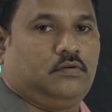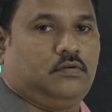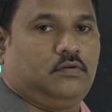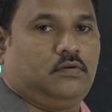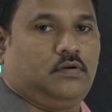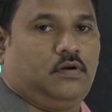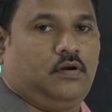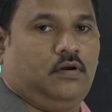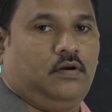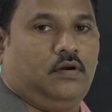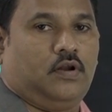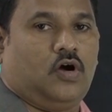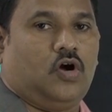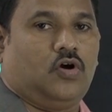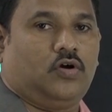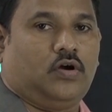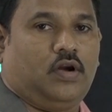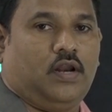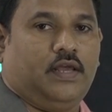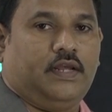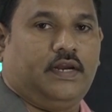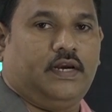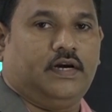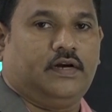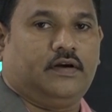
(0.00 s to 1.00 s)
not
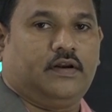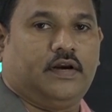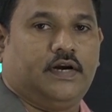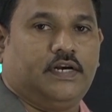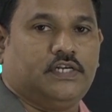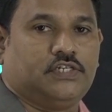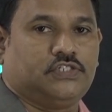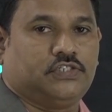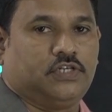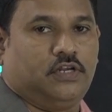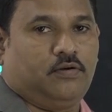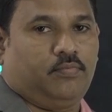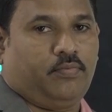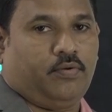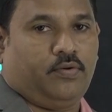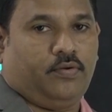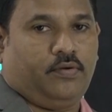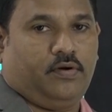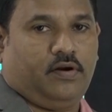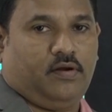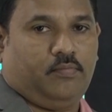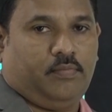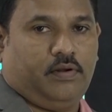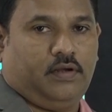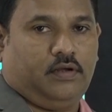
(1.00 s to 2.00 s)
like a traditional
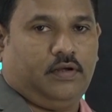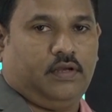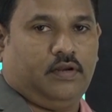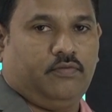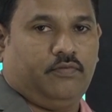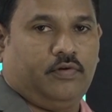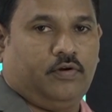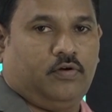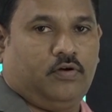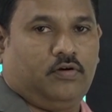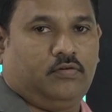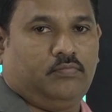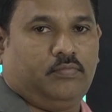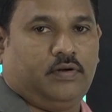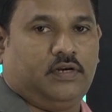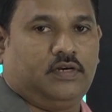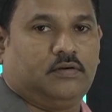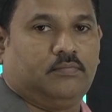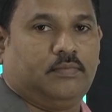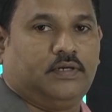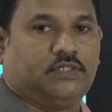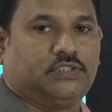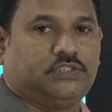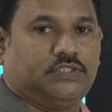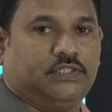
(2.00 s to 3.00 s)
programming
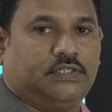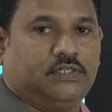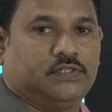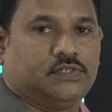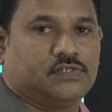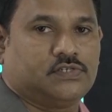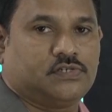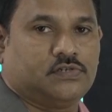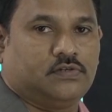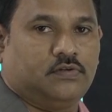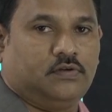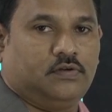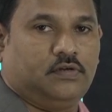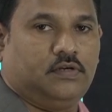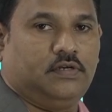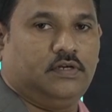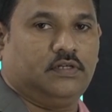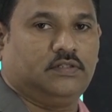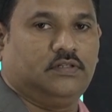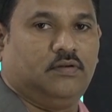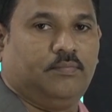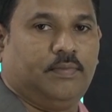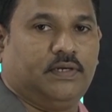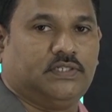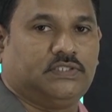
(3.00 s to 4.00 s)
environment machines, here
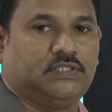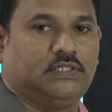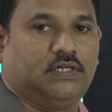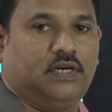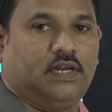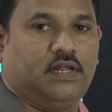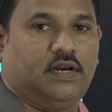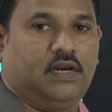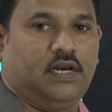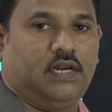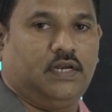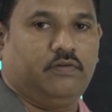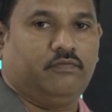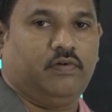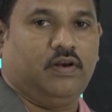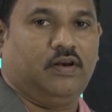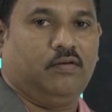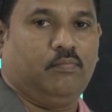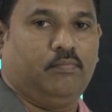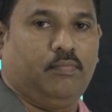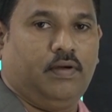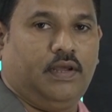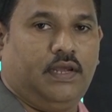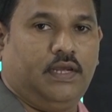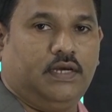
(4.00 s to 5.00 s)
the machine learning
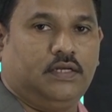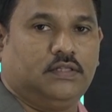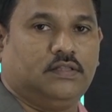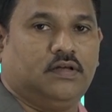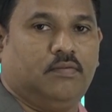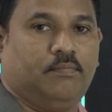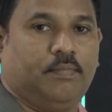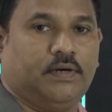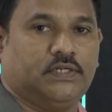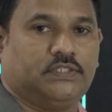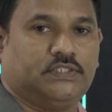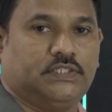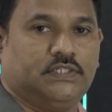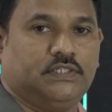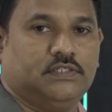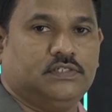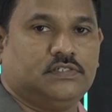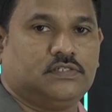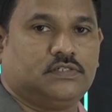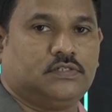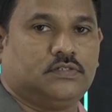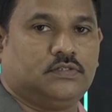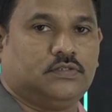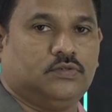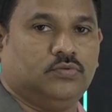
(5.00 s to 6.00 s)
will make the
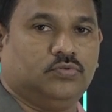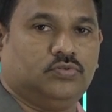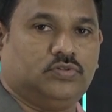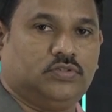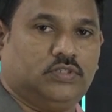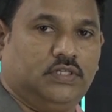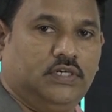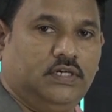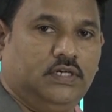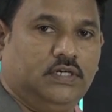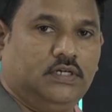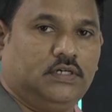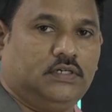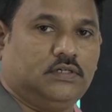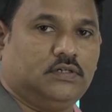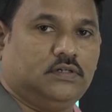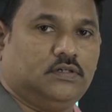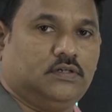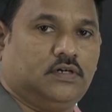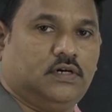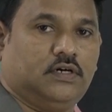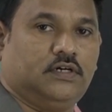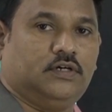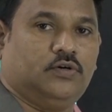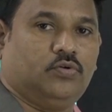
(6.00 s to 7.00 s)
machines to think
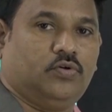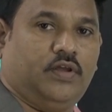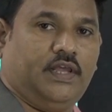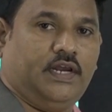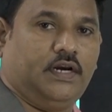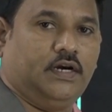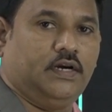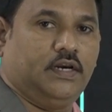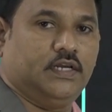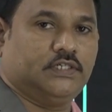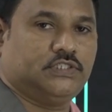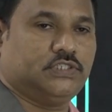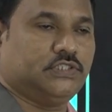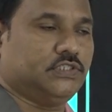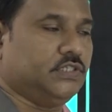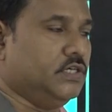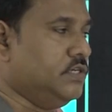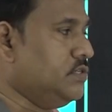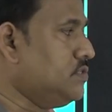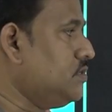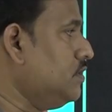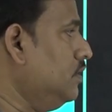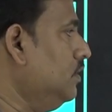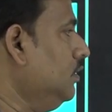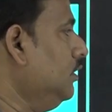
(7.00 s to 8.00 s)
and to take
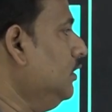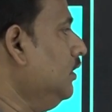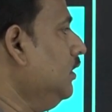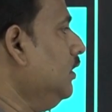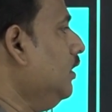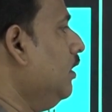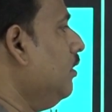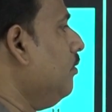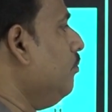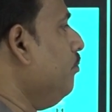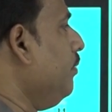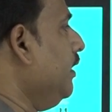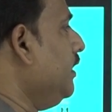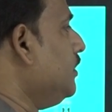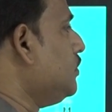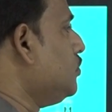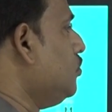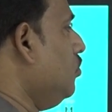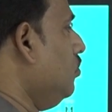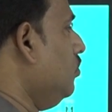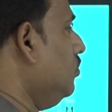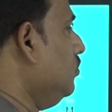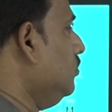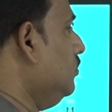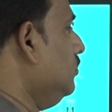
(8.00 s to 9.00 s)
decisions based
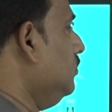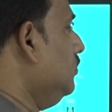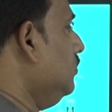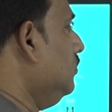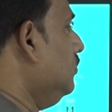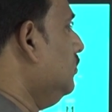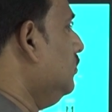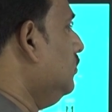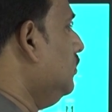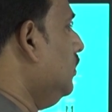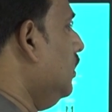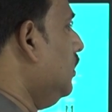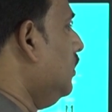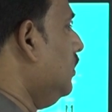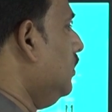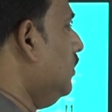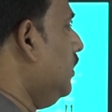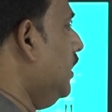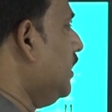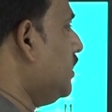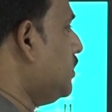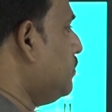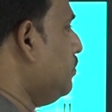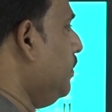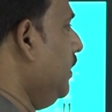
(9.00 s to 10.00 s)
on the
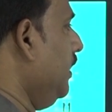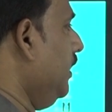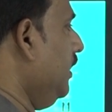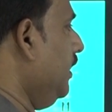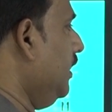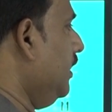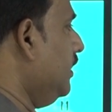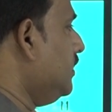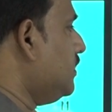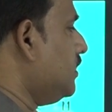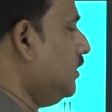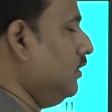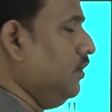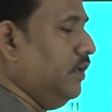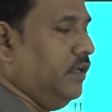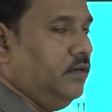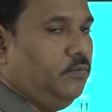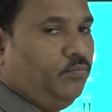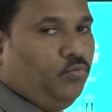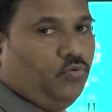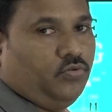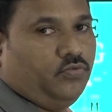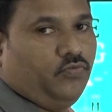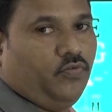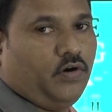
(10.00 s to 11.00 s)
experience and the
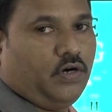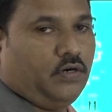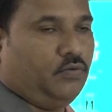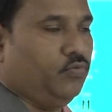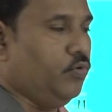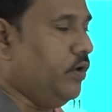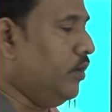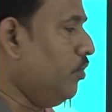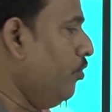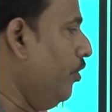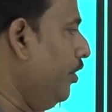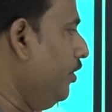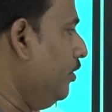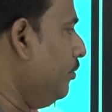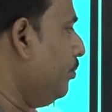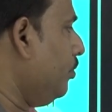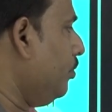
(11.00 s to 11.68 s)
input what we are going to